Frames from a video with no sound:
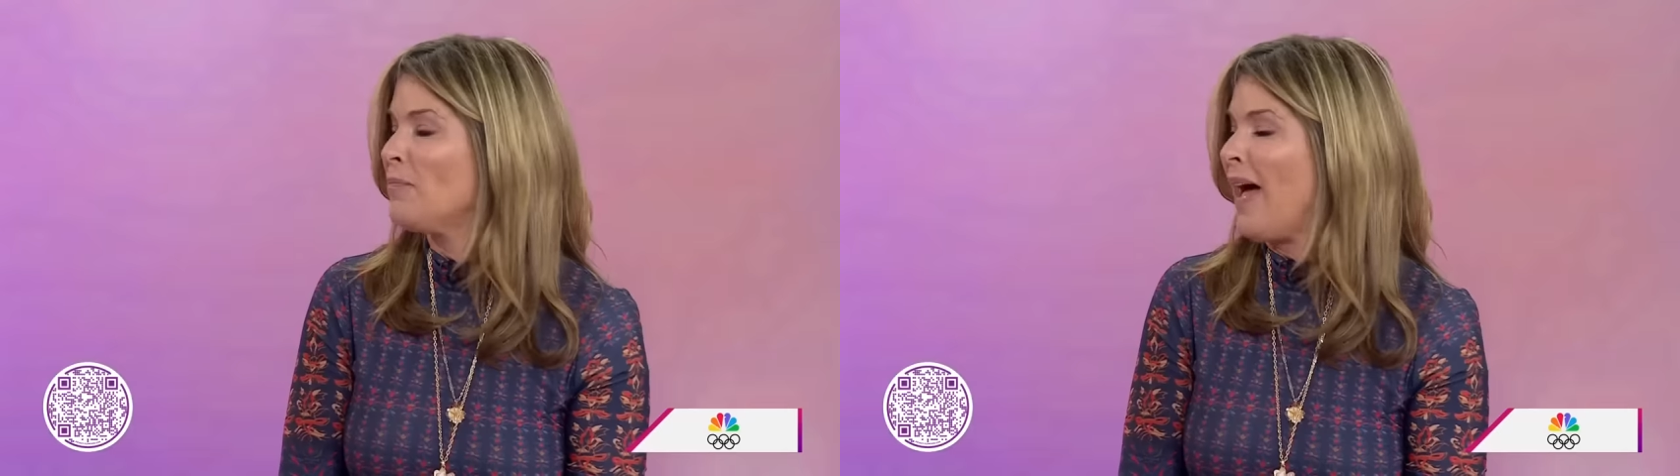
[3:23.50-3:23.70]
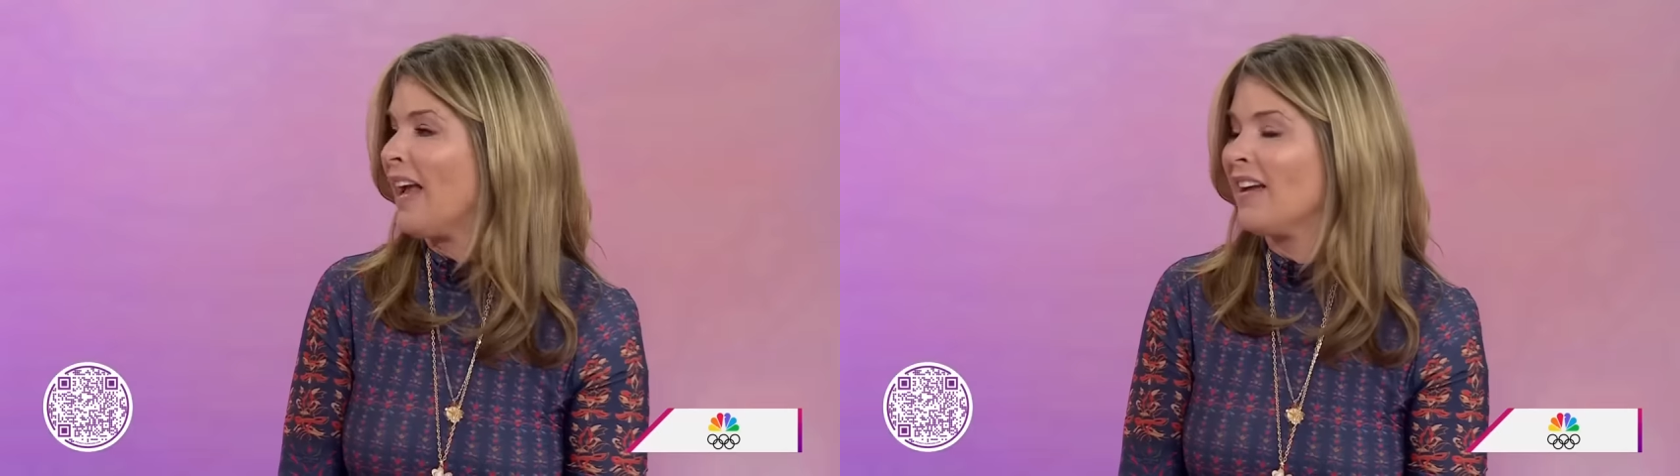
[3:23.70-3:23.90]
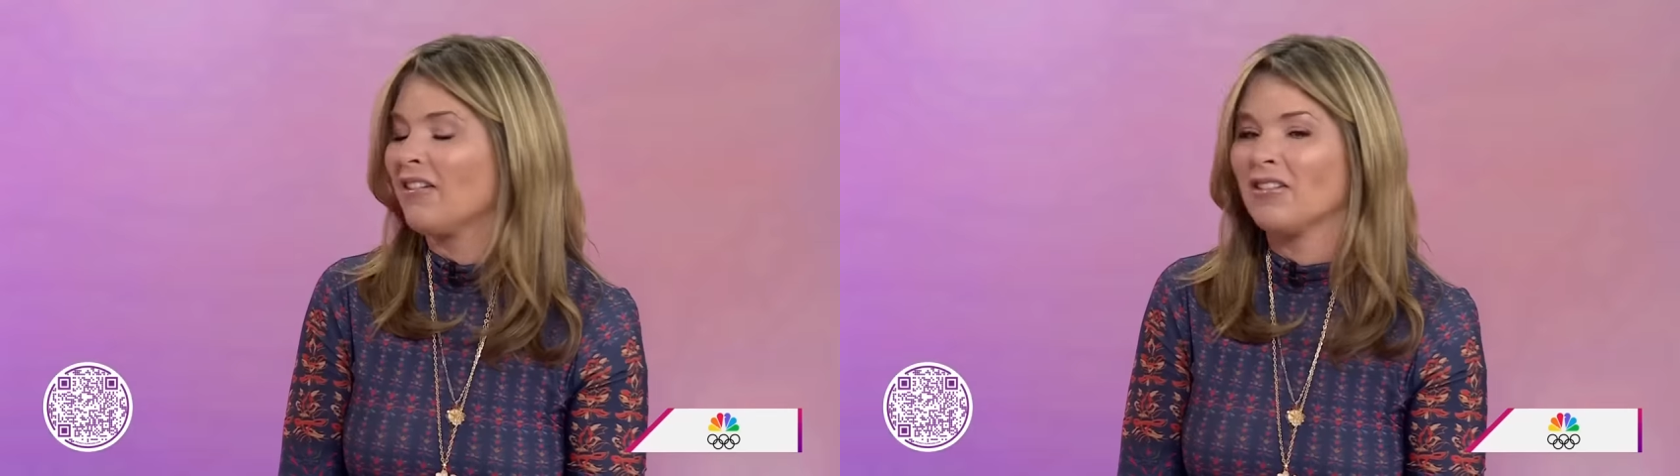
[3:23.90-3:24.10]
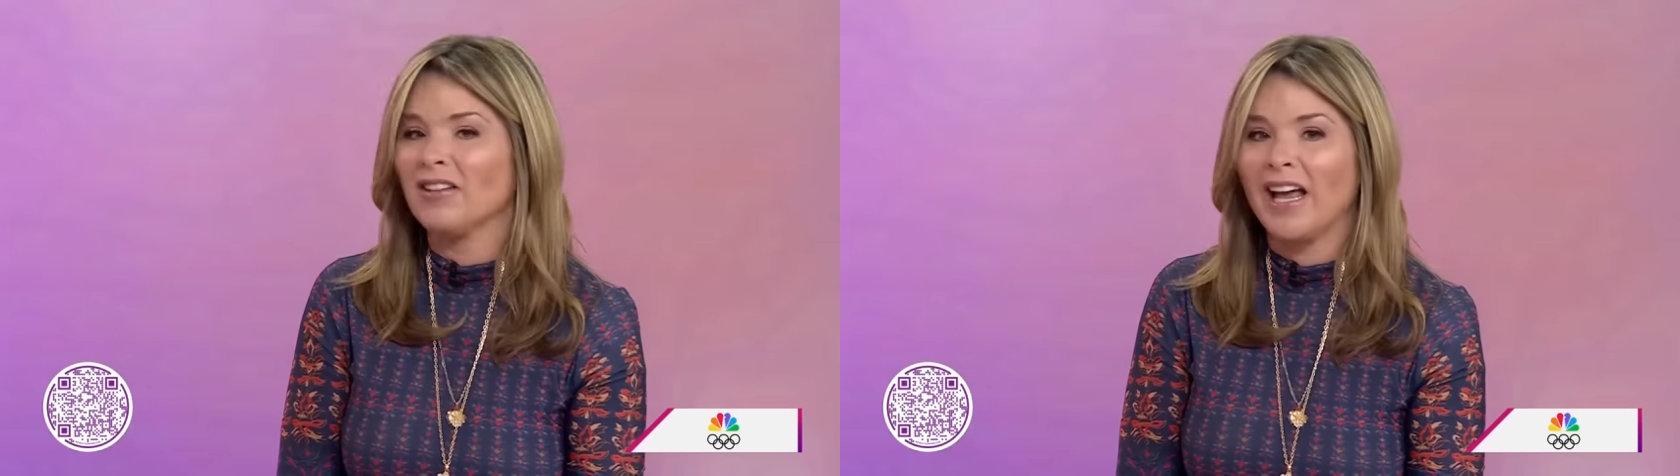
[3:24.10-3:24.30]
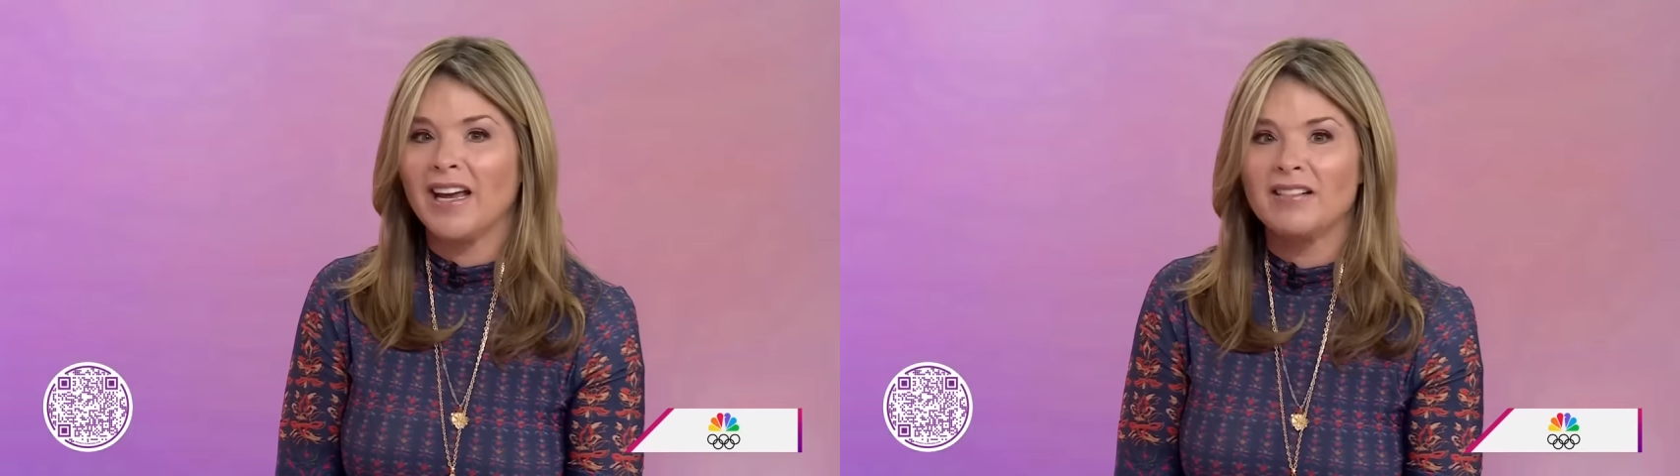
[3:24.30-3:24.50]
back at her
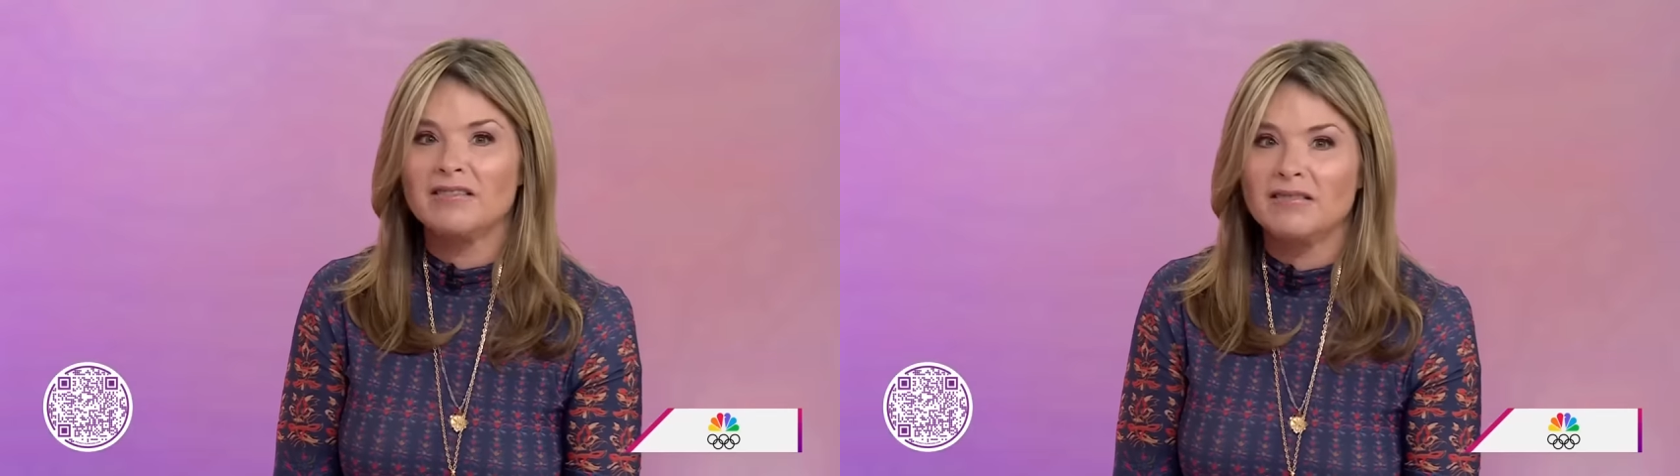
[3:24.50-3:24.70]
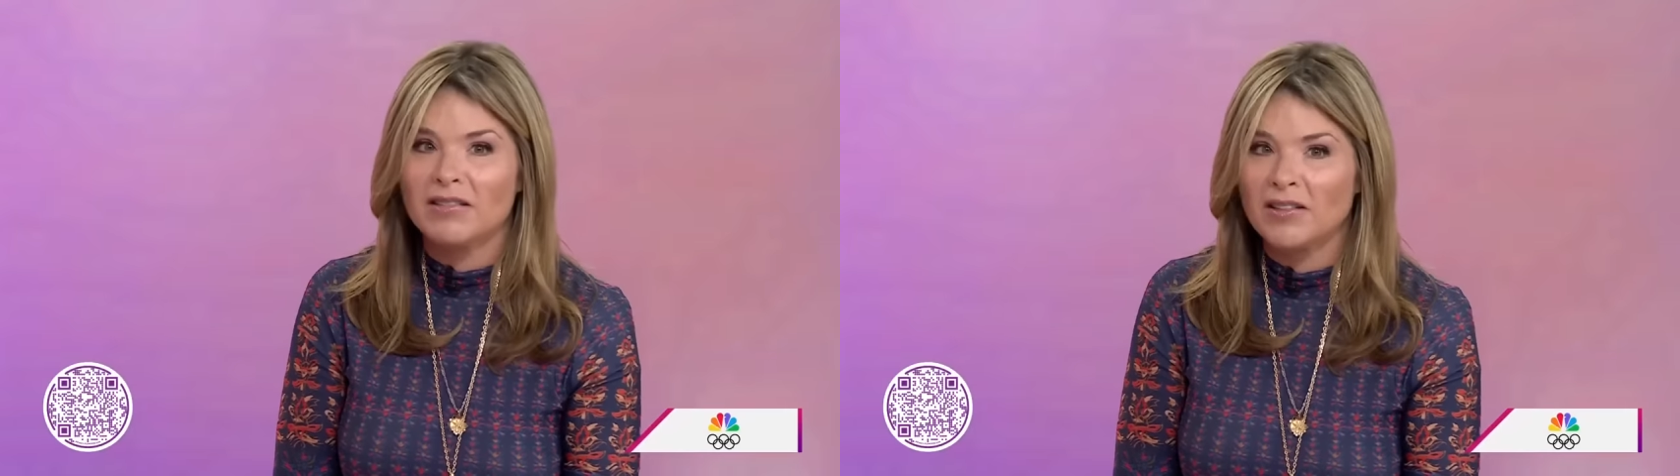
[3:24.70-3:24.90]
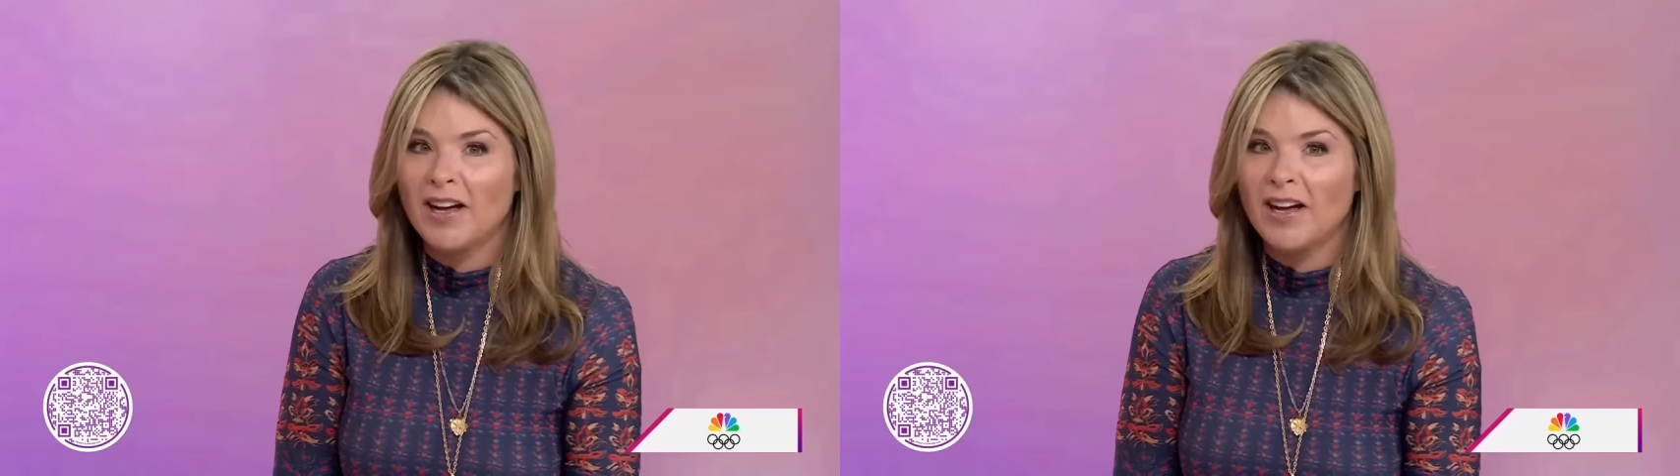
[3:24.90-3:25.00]
like, oh,